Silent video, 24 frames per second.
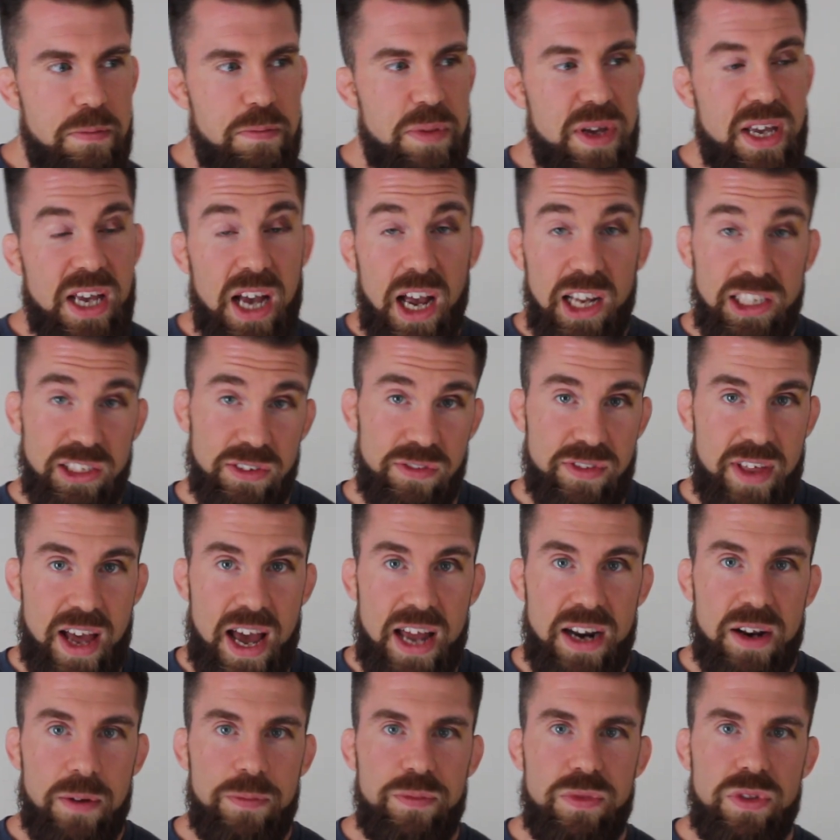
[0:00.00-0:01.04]
Because of
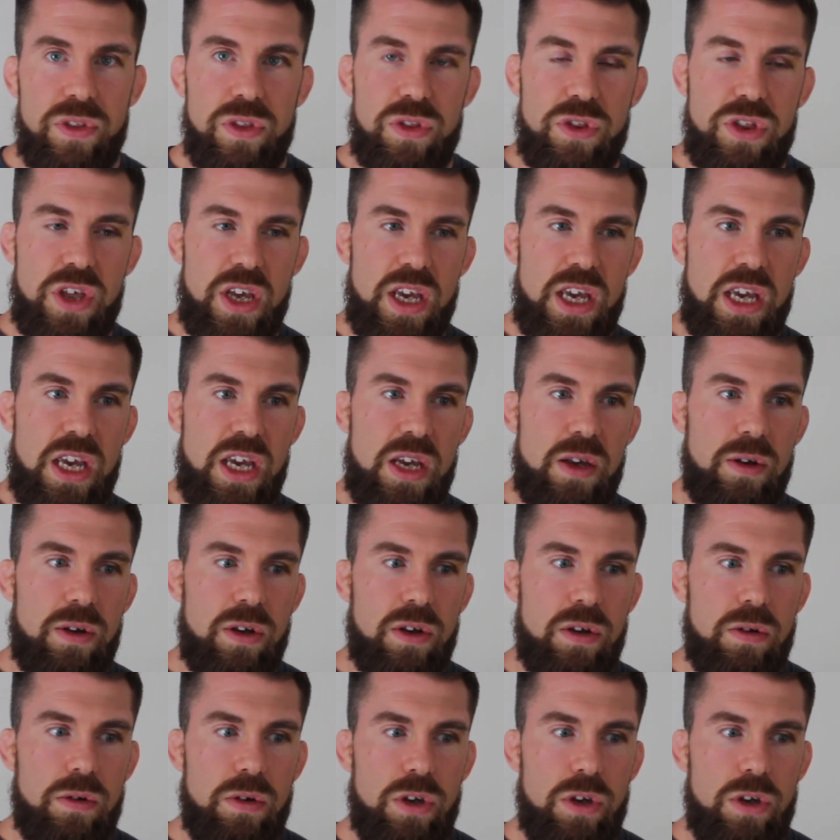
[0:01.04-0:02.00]
that, the